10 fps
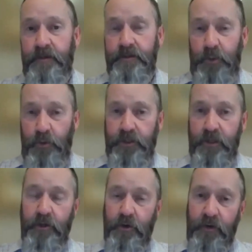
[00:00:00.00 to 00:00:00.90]
So under
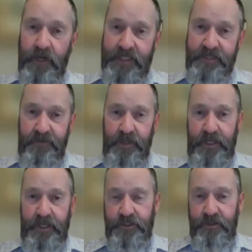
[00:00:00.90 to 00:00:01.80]
the current
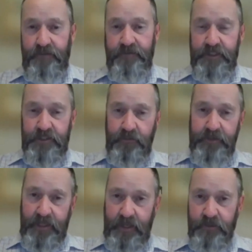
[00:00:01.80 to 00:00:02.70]
classification, if there's
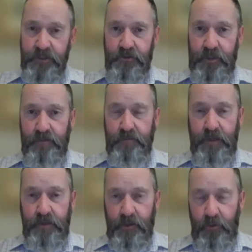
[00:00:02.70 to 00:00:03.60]
nothing
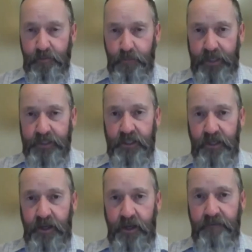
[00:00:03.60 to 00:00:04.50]
downstream, no impact to
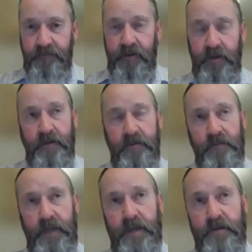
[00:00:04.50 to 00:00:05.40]
life,
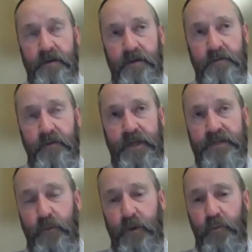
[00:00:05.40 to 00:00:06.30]
then the
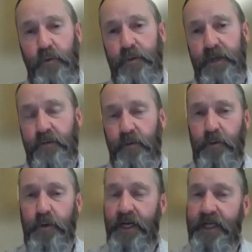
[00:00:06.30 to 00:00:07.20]
reservoir would be, we
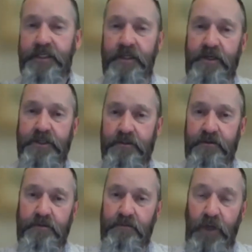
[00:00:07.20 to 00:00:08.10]
would class it as
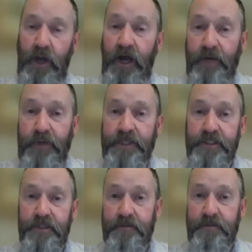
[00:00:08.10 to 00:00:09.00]
not high risk.